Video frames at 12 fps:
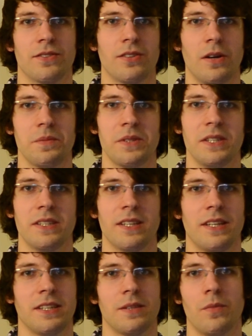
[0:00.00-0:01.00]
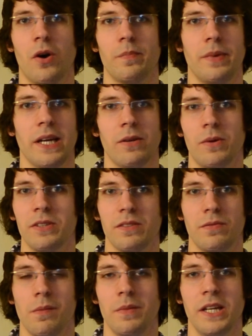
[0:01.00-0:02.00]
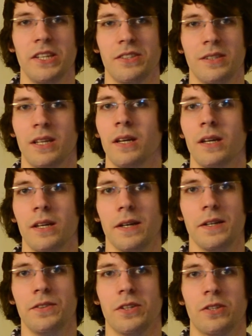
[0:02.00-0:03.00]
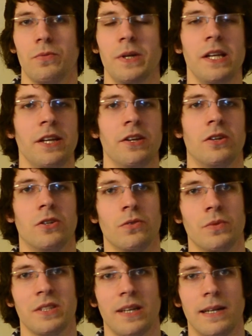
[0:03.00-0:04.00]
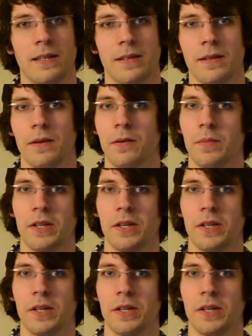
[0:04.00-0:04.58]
on something that is more background information and not really your own results.